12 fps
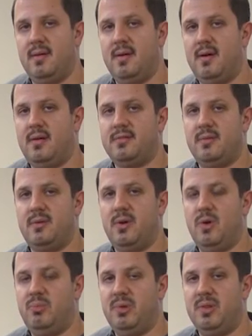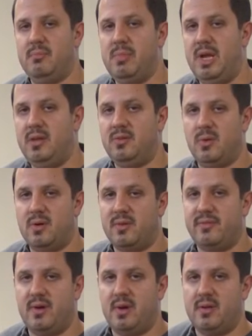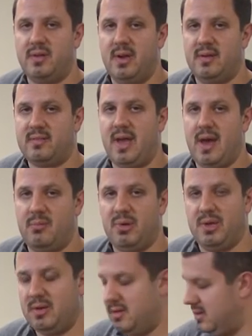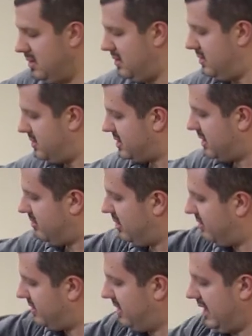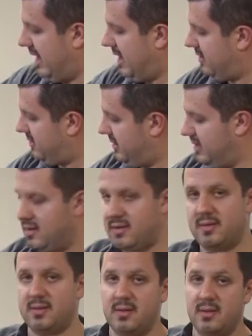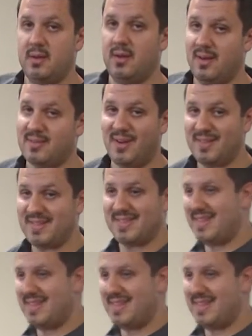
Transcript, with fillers: All right, so to open the main door of our YES cabinet, just come over to the handle here, and as long as it's